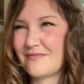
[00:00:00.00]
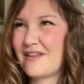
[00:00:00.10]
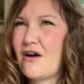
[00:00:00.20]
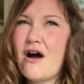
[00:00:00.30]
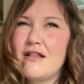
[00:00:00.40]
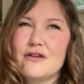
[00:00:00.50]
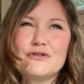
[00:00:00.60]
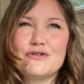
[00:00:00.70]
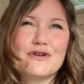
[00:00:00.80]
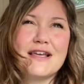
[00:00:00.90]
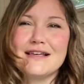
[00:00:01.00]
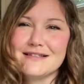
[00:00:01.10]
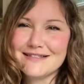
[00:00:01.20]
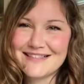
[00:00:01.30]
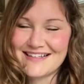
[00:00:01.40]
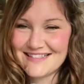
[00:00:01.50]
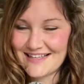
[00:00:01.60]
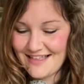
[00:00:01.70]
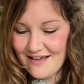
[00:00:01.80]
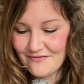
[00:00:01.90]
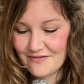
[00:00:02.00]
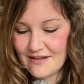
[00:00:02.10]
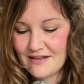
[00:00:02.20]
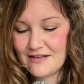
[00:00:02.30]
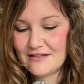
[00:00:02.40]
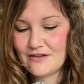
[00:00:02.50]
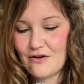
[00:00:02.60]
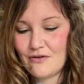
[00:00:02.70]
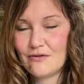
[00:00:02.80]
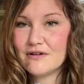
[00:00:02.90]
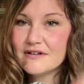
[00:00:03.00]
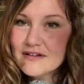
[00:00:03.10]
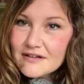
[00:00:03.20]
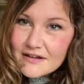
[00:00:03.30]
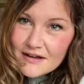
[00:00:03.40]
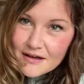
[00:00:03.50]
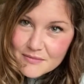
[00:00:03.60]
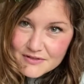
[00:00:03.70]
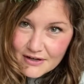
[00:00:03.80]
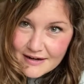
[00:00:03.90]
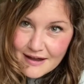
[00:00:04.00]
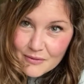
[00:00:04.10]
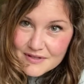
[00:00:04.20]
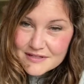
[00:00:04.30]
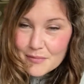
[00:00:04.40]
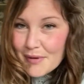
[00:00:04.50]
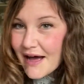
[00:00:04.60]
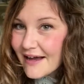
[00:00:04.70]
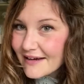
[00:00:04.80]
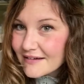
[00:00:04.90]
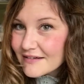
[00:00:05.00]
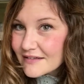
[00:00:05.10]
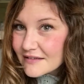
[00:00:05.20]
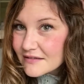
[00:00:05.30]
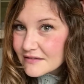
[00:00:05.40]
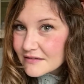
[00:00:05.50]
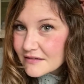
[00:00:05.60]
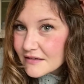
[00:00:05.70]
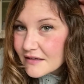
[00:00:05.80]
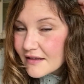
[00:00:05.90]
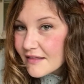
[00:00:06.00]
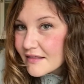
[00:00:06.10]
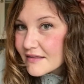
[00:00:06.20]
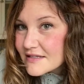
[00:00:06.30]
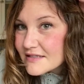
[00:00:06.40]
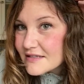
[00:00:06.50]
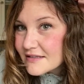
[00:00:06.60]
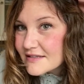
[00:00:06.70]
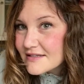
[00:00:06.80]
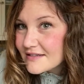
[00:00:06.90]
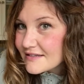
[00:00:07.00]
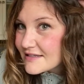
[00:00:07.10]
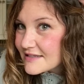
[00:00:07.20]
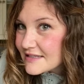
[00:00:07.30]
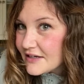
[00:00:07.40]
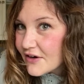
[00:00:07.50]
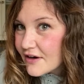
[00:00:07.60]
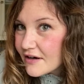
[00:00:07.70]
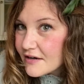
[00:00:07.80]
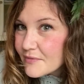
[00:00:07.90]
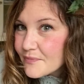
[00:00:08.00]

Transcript: hollow trees, things like that. So, starting out with some pine. This is cedar.